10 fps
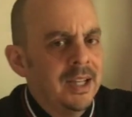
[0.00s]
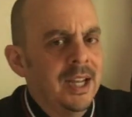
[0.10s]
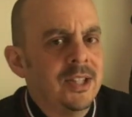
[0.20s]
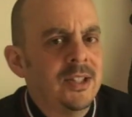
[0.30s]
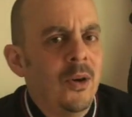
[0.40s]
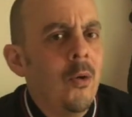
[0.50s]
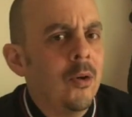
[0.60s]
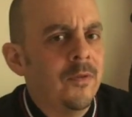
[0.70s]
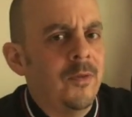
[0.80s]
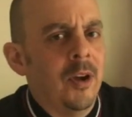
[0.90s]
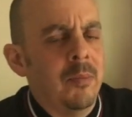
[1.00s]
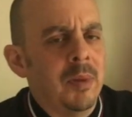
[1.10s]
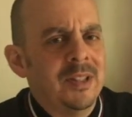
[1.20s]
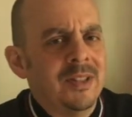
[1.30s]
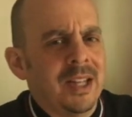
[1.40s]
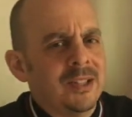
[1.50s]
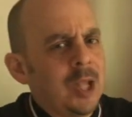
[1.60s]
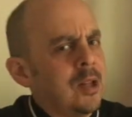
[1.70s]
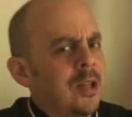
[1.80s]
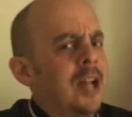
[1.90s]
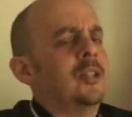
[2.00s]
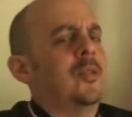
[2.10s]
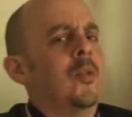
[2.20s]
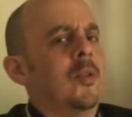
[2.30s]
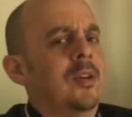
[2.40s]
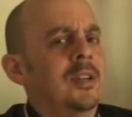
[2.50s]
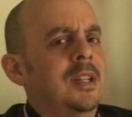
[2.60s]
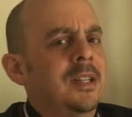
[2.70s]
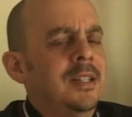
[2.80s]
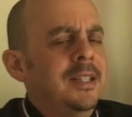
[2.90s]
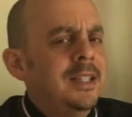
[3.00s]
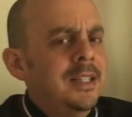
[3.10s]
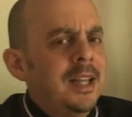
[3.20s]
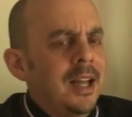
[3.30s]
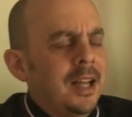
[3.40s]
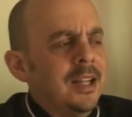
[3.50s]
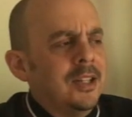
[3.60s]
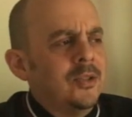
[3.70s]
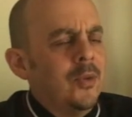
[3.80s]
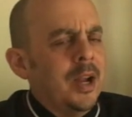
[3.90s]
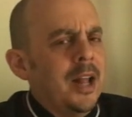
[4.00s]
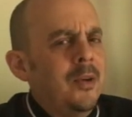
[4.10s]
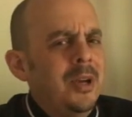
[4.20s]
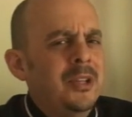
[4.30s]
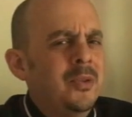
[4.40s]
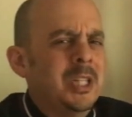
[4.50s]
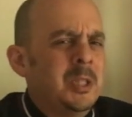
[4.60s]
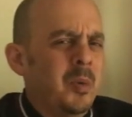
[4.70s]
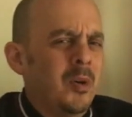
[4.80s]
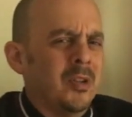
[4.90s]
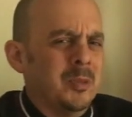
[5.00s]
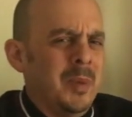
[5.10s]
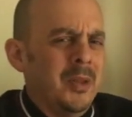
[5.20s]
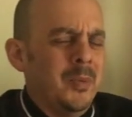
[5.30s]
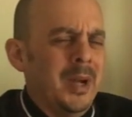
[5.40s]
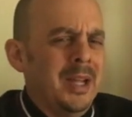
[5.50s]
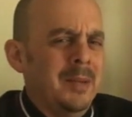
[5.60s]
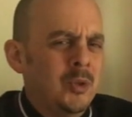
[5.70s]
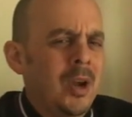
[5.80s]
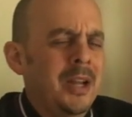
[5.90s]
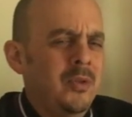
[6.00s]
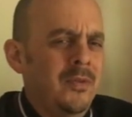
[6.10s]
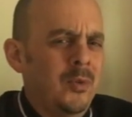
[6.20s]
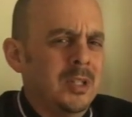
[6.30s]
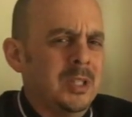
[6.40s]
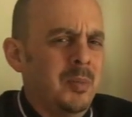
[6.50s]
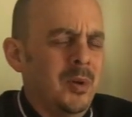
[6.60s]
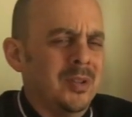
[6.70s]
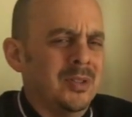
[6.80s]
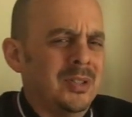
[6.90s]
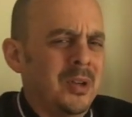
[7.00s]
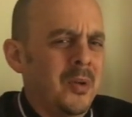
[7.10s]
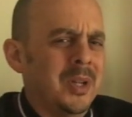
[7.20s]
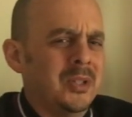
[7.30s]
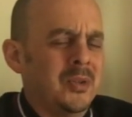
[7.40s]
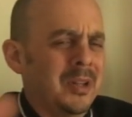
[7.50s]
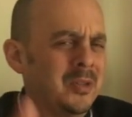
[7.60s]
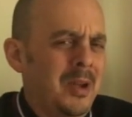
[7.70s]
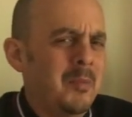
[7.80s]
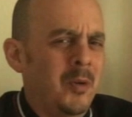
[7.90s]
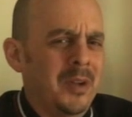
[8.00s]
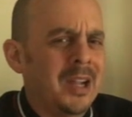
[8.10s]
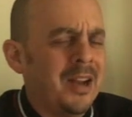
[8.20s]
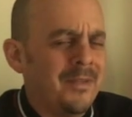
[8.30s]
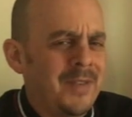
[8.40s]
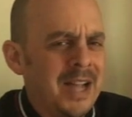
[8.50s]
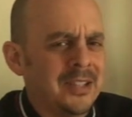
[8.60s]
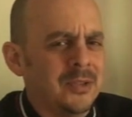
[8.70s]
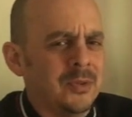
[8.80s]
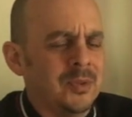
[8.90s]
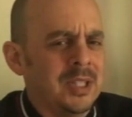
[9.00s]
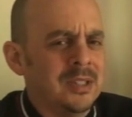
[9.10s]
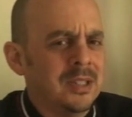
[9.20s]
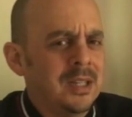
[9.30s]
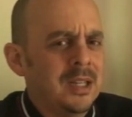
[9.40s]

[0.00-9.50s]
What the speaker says: it's a horror film, but it's like psychological horror. It's great. I don't want to do any spoilers, by the way. I'm trying to avoid spoilers to go into it. That's why I'm moving kind of fast through these.